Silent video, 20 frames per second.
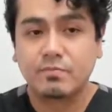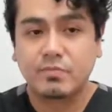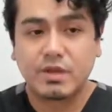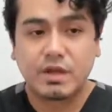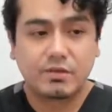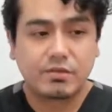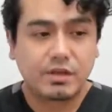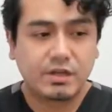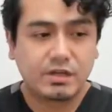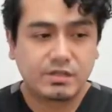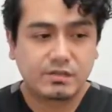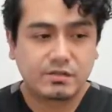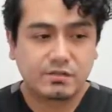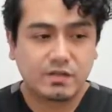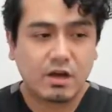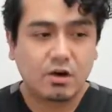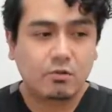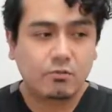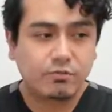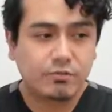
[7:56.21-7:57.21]
I think it's
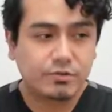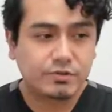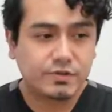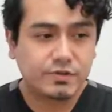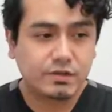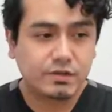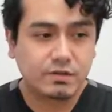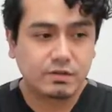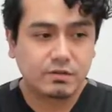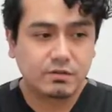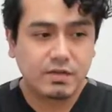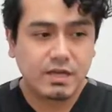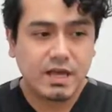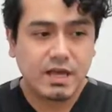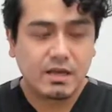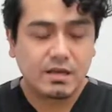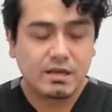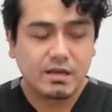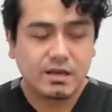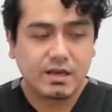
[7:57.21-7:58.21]
helpful to
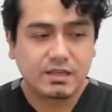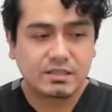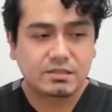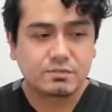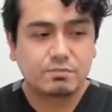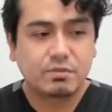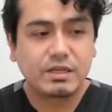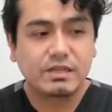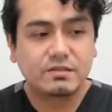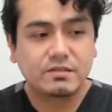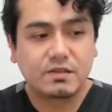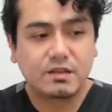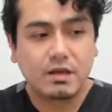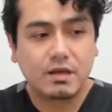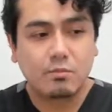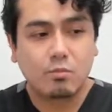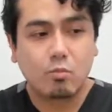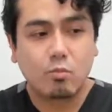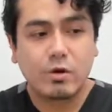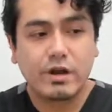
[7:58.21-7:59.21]
explain to
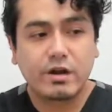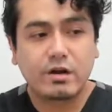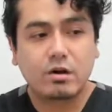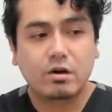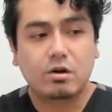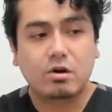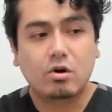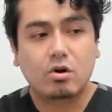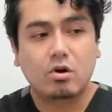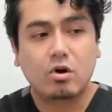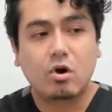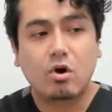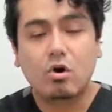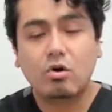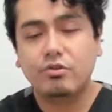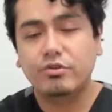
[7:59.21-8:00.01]
them where all